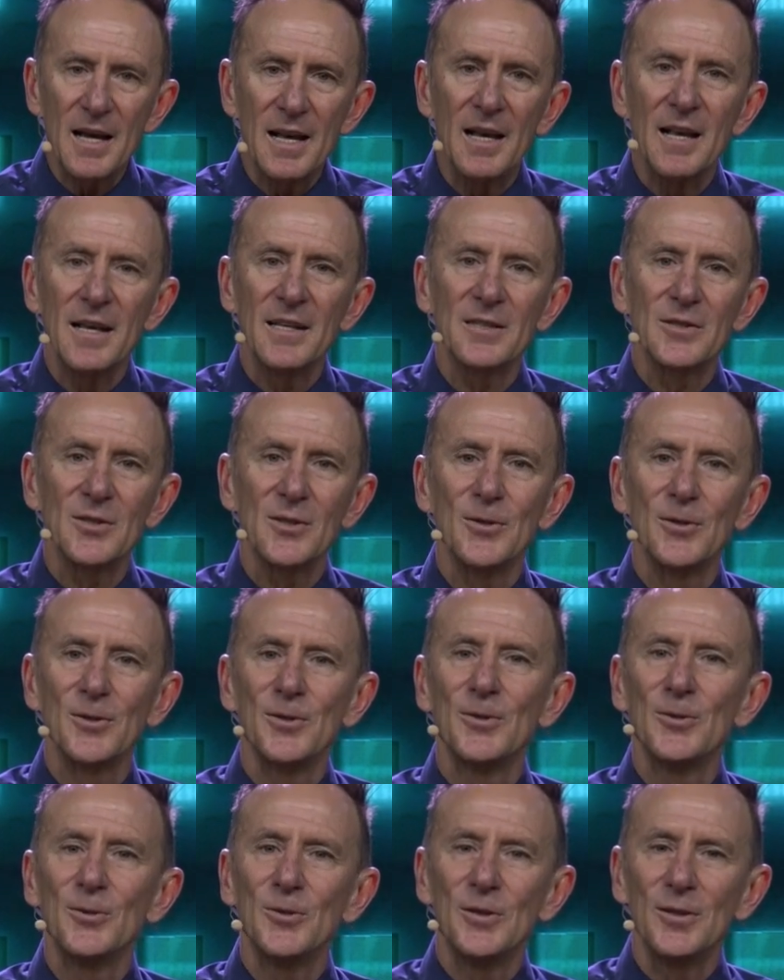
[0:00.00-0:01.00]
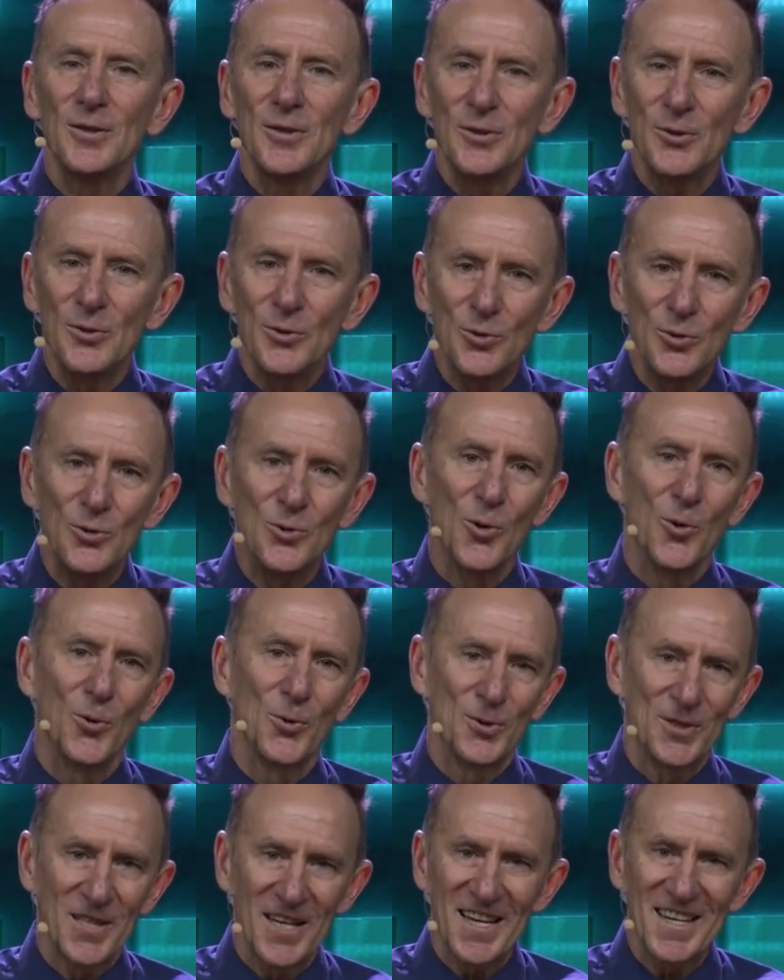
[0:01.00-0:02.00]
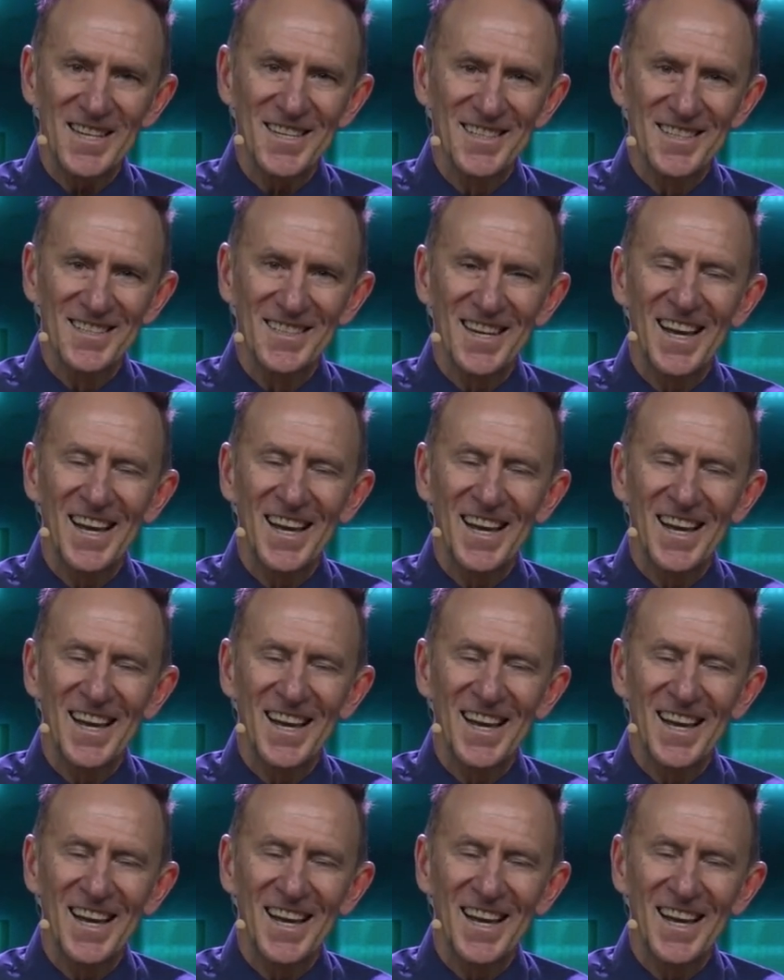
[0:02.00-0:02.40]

a little daughter,